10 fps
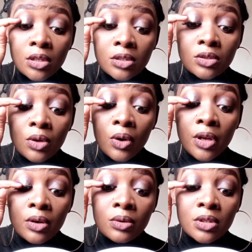so
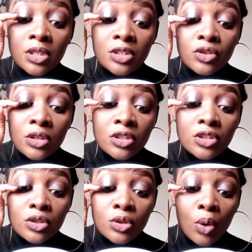it will literally
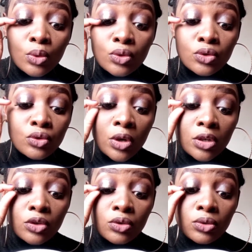just go straight
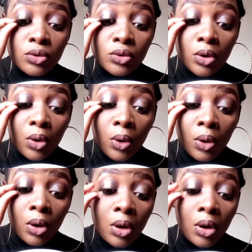to your